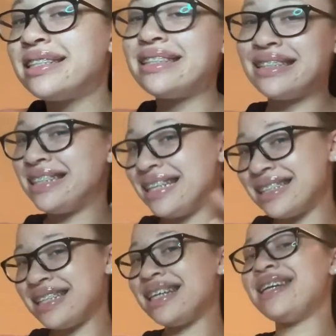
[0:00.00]
DC.
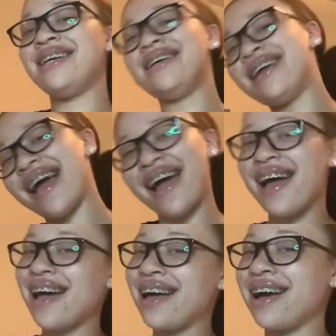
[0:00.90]

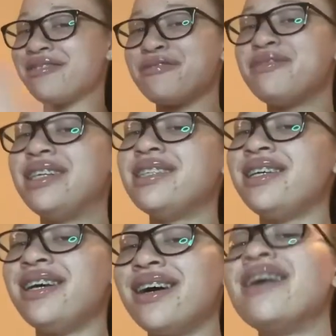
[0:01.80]
Yay! I'm from
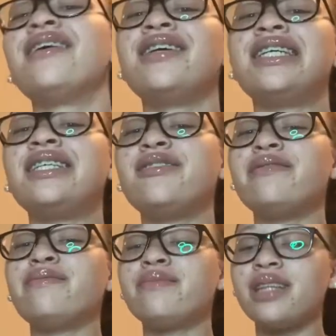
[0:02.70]
DC. Um,
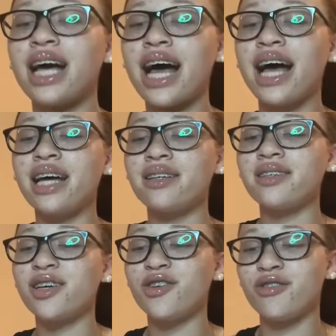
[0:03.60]
I
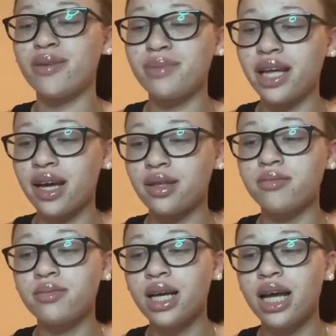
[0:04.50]
grew up there.
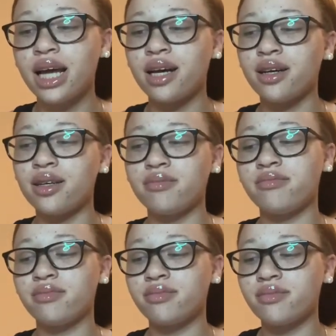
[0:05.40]
Um,
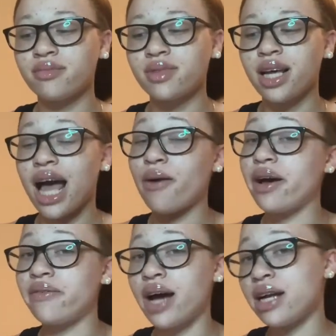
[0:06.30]

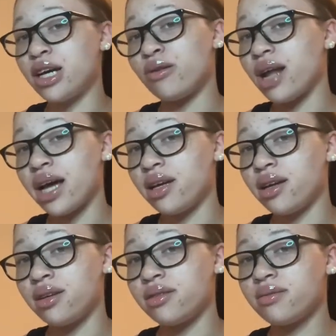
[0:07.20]
however, I don't like
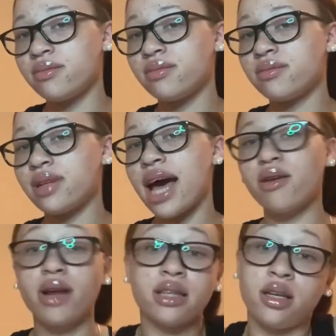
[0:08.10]
it. I
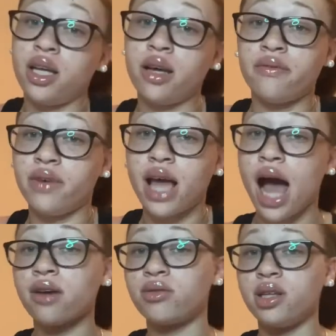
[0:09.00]
don't like the DMV
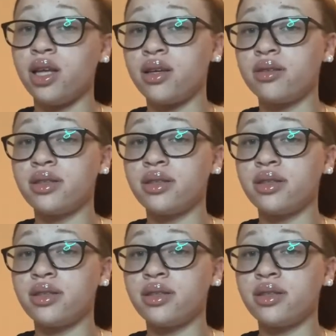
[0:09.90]
actually.